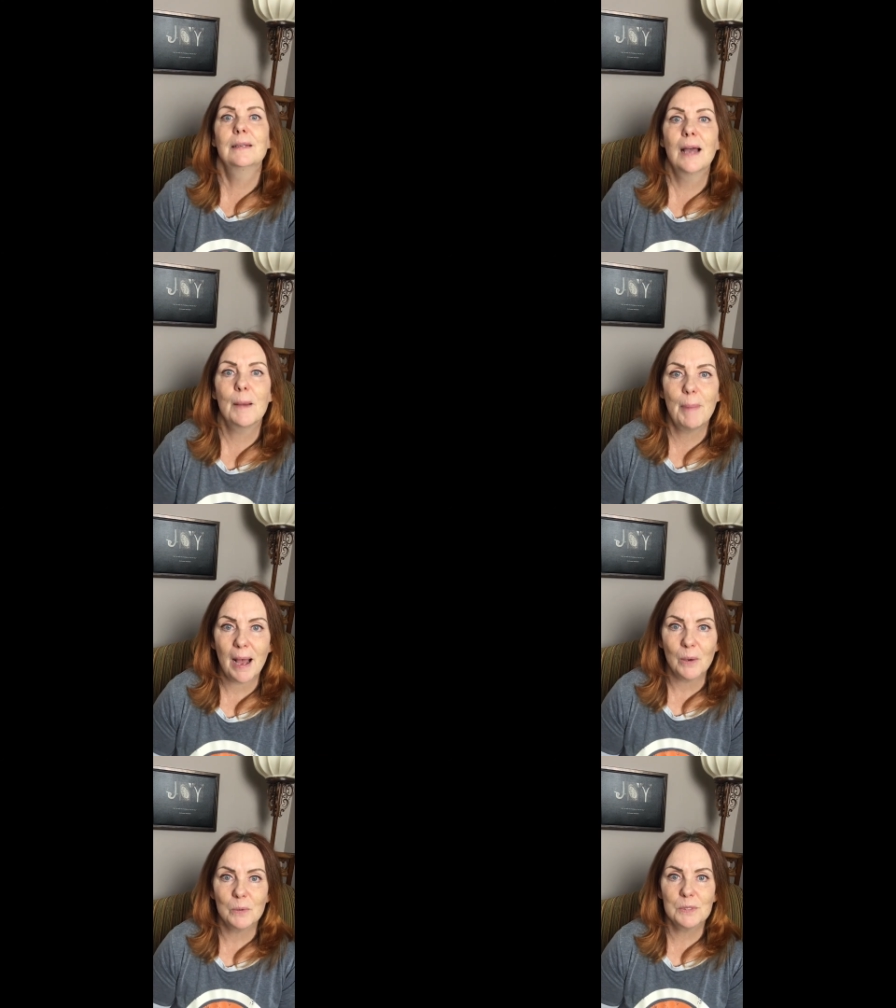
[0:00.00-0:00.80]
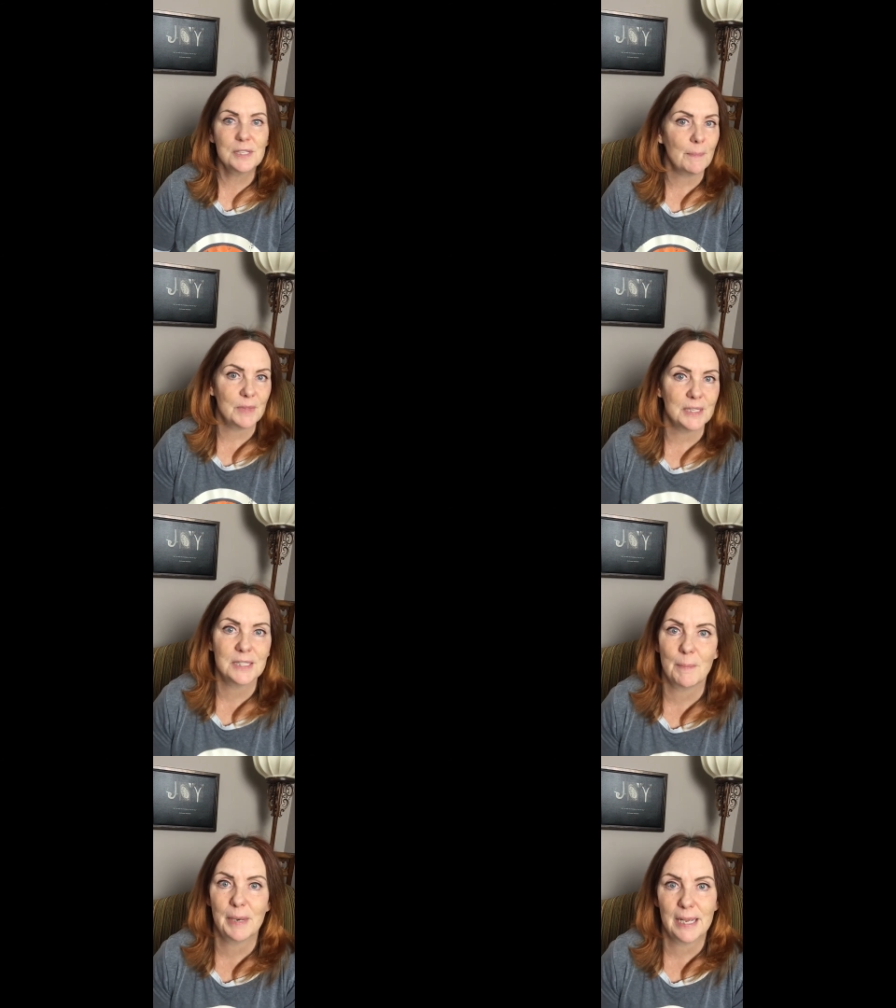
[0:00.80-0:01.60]
about something
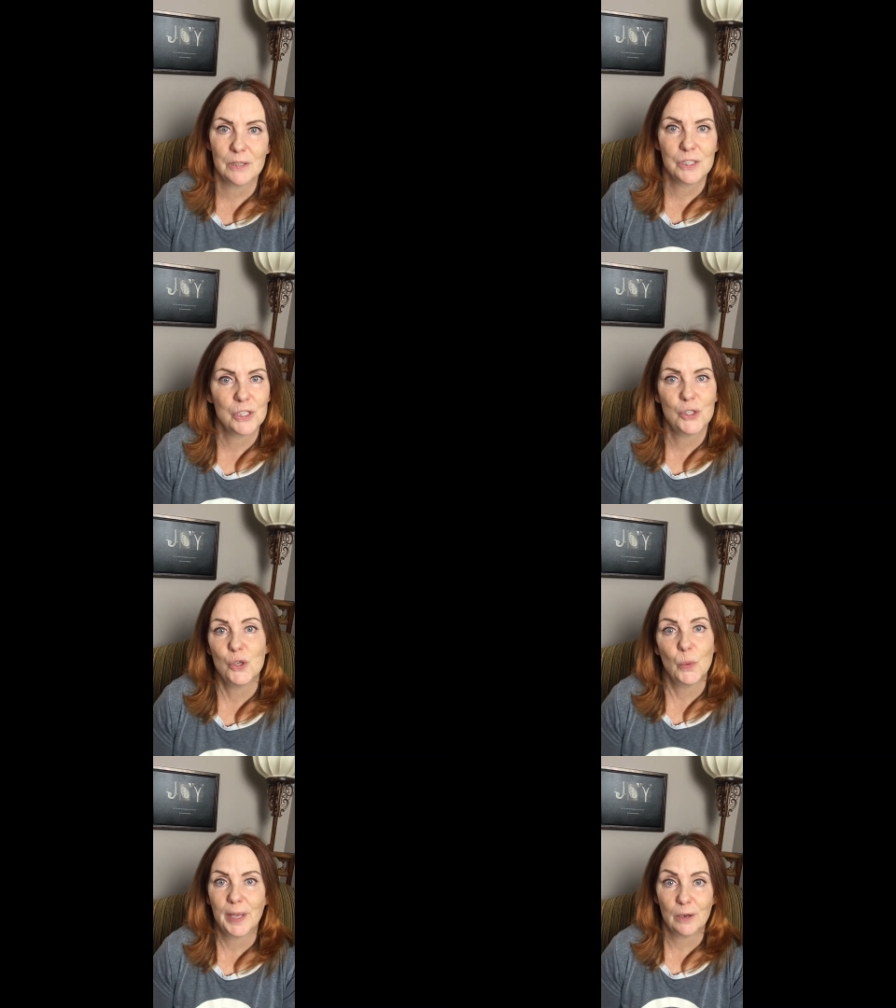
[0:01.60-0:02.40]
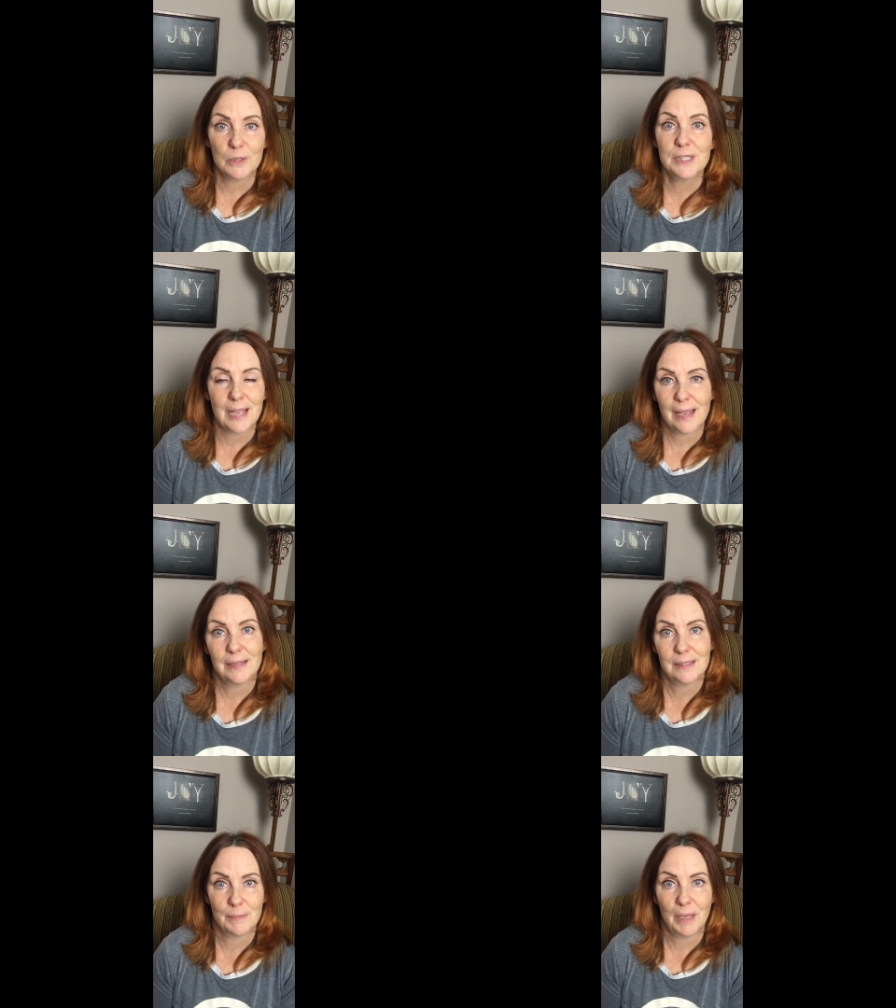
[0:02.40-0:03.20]
somebody else is doing or
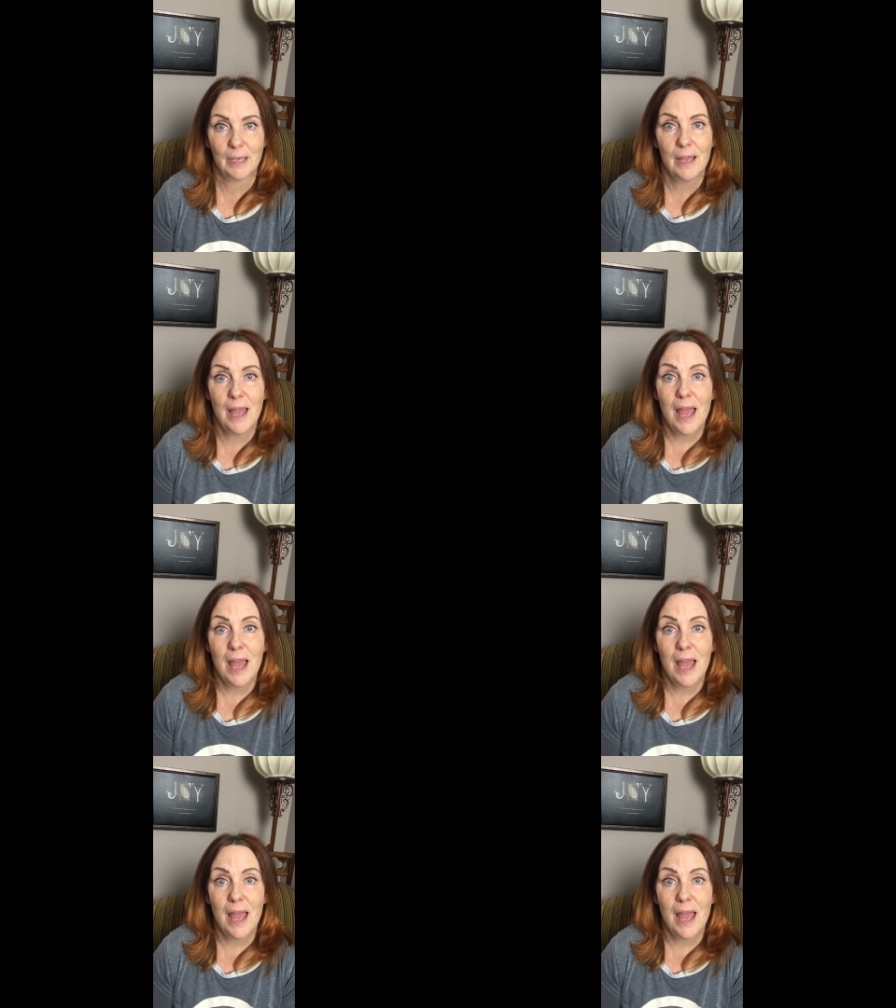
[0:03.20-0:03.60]
saying to me?